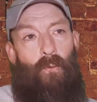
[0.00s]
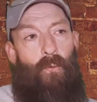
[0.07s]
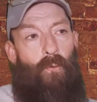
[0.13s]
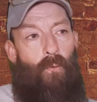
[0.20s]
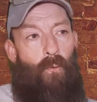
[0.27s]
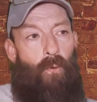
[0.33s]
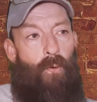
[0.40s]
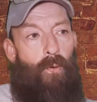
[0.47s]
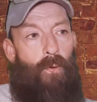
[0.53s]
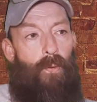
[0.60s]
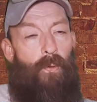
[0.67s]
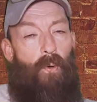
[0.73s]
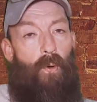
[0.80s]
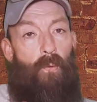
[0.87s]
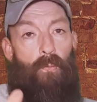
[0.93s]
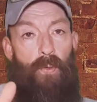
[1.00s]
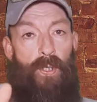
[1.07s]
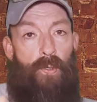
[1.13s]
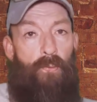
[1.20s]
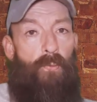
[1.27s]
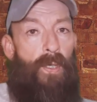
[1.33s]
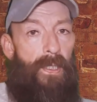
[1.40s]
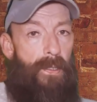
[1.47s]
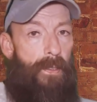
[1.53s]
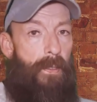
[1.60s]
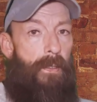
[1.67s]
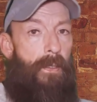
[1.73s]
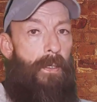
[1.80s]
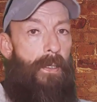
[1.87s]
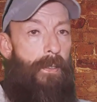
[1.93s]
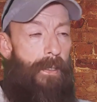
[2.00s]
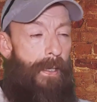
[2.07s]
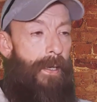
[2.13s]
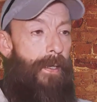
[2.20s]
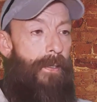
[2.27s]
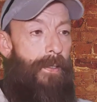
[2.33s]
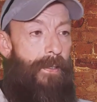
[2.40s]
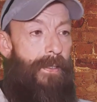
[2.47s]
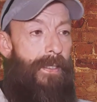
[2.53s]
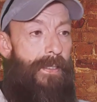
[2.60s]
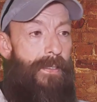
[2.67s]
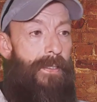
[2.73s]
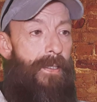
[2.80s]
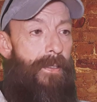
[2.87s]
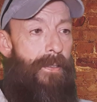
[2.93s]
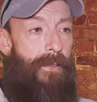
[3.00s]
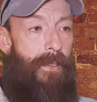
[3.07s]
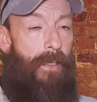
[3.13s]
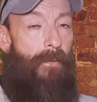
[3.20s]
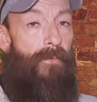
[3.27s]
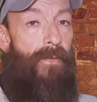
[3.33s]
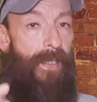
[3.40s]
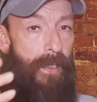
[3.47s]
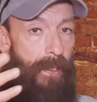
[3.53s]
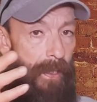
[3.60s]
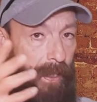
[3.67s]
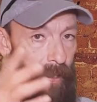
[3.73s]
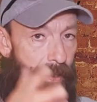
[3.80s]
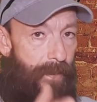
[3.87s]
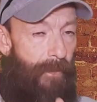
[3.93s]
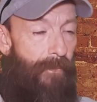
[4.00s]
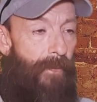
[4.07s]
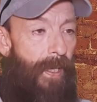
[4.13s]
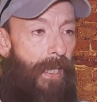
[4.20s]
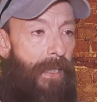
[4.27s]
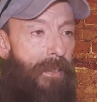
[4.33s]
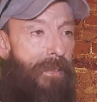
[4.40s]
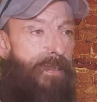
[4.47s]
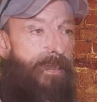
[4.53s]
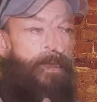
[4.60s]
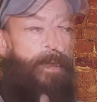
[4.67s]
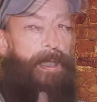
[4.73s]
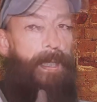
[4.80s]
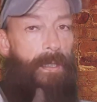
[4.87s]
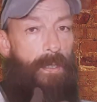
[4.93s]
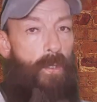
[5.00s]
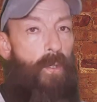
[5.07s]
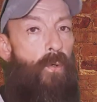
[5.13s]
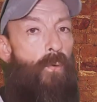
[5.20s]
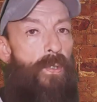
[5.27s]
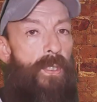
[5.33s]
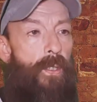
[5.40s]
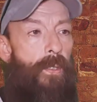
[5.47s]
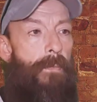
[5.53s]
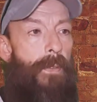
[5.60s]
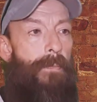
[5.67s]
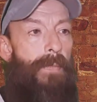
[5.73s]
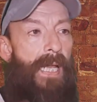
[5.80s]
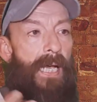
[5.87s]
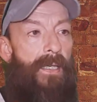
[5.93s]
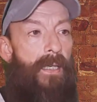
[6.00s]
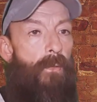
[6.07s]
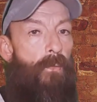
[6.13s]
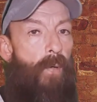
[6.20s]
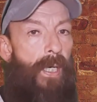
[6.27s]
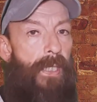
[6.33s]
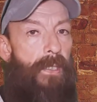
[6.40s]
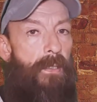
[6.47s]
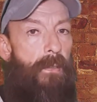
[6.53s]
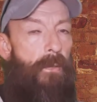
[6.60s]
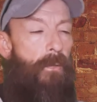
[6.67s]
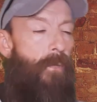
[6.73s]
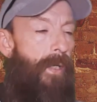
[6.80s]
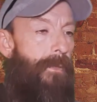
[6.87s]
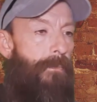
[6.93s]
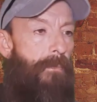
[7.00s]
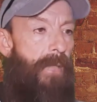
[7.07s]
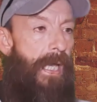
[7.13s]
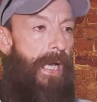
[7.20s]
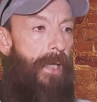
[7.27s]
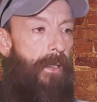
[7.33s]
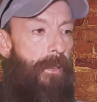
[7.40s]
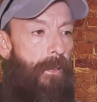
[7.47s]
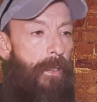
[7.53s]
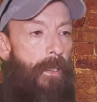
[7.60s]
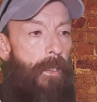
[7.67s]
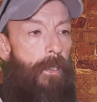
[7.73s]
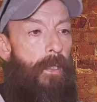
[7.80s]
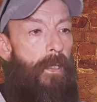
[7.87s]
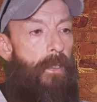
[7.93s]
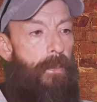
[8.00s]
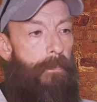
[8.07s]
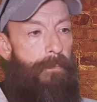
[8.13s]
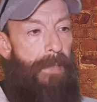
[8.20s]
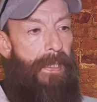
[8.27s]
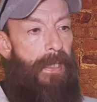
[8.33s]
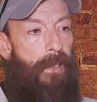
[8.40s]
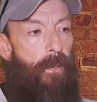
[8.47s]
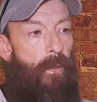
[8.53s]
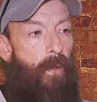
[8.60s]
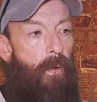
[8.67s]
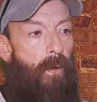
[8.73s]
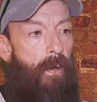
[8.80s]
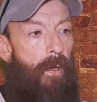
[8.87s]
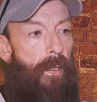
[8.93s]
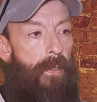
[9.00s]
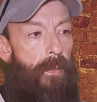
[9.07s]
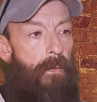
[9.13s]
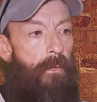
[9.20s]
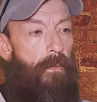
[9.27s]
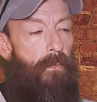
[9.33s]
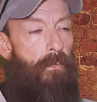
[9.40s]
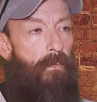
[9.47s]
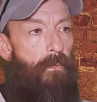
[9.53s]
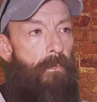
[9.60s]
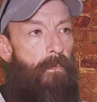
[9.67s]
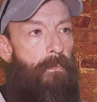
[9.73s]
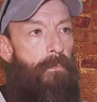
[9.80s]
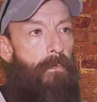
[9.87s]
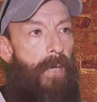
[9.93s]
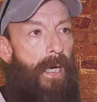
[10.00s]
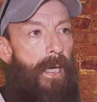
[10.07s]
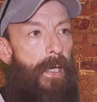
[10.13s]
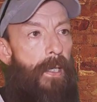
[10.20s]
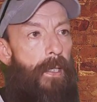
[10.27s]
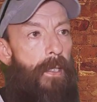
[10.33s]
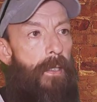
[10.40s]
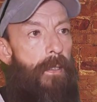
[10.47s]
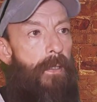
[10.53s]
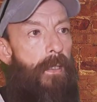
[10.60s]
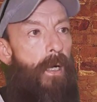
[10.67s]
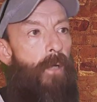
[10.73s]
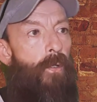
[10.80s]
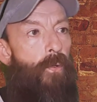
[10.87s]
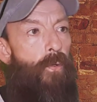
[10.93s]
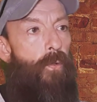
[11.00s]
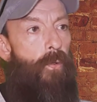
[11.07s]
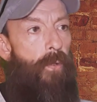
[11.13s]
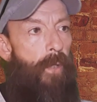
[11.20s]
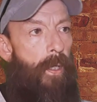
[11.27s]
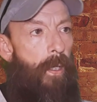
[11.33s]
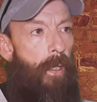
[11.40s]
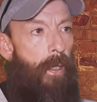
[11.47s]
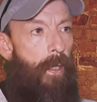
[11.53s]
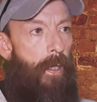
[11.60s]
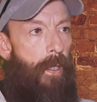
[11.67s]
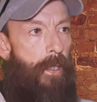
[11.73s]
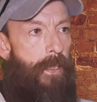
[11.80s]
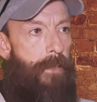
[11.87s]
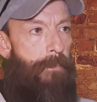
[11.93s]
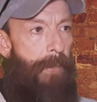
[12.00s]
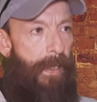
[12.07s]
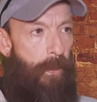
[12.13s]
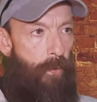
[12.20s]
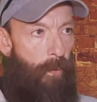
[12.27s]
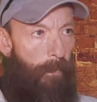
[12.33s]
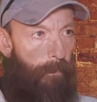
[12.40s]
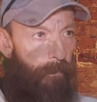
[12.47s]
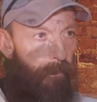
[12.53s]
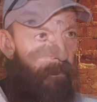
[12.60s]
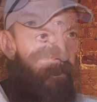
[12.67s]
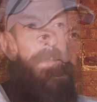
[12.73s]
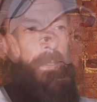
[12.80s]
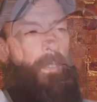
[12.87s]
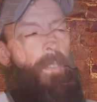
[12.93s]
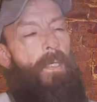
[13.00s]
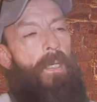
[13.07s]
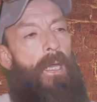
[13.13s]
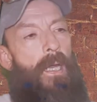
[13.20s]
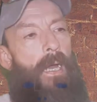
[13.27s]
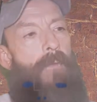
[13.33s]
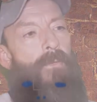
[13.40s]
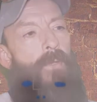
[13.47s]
or which one of the clan this is. If it is a face, it's always going to be black and white and black, depending on my color spectrum. I've